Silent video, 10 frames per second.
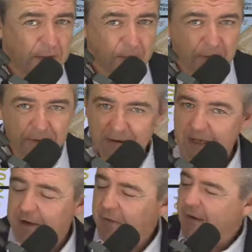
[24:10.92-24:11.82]
but that
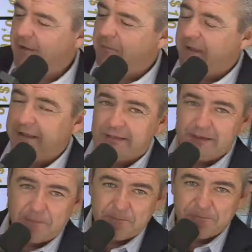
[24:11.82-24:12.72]
I know how to make
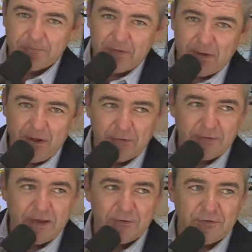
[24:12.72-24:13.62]
them
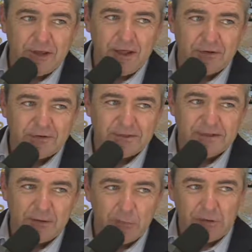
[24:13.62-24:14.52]
$100,000
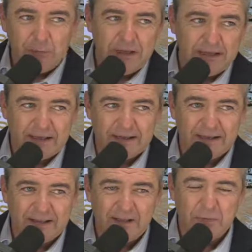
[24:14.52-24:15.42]
in one weekend.
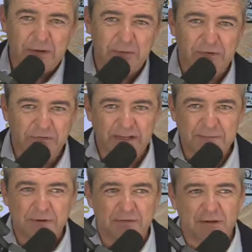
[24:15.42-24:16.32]
And that's by doing a
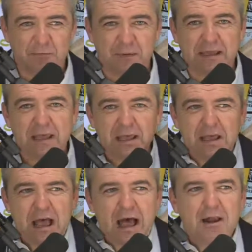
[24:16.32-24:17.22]
Facebook event with me.
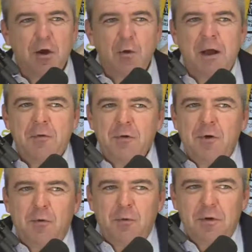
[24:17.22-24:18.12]
I know my
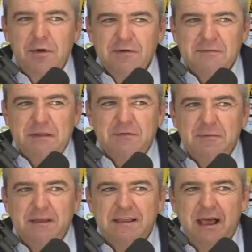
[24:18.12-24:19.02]
role,
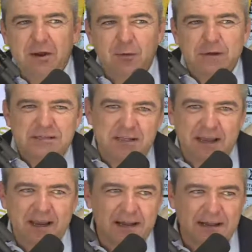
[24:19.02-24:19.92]
Smith. I know which
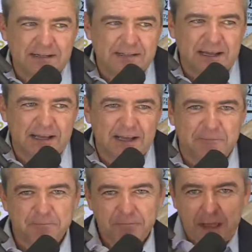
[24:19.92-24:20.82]
lane I need to stay
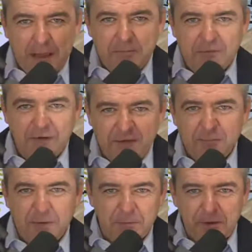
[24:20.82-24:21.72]
in. I'm the
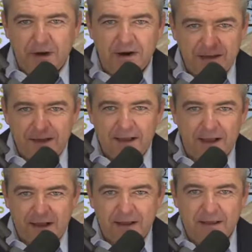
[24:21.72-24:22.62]
Facebook marketing
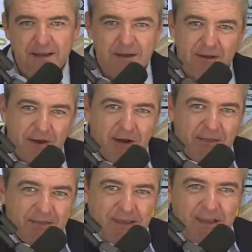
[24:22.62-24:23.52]
guy,
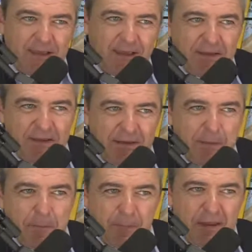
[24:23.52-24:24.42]
not the
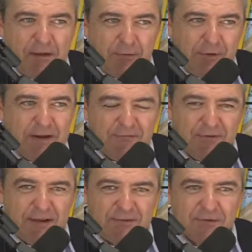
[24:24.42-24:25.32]
Bitcoin
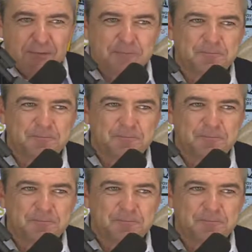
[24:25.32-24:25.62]
investor.